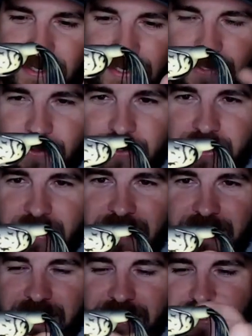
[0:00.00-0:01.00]
look at the
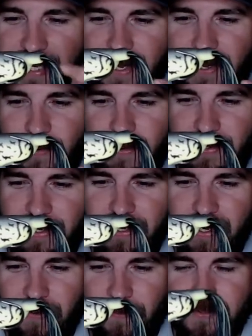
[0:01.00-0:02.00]
detail in the
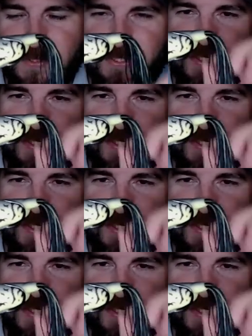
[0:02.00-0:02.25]
colors. It's